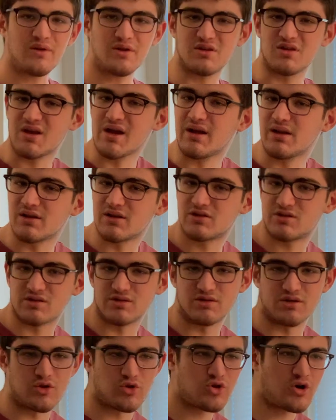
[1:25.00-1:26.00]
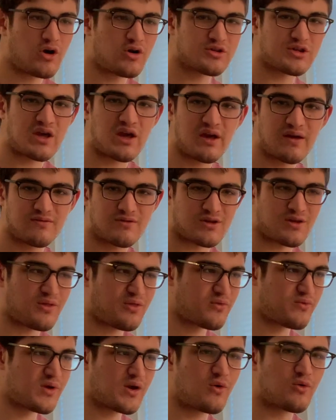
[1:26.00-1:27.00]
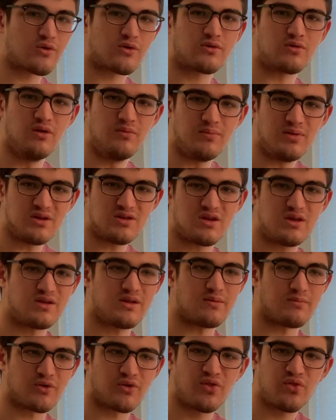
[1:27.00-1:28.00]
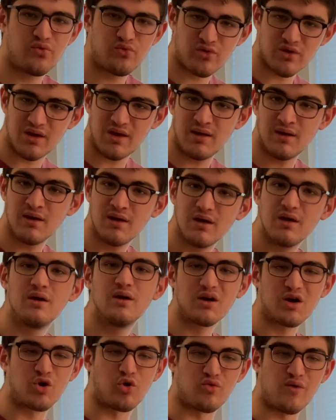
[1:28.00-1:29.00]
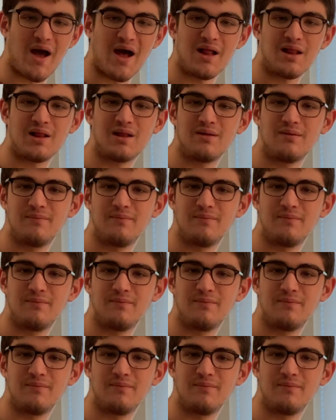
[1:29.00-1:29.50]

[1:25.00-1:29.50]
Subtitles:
let's take a listen to Charles Ives' 3 quarter tone pieces number 3, Chorale.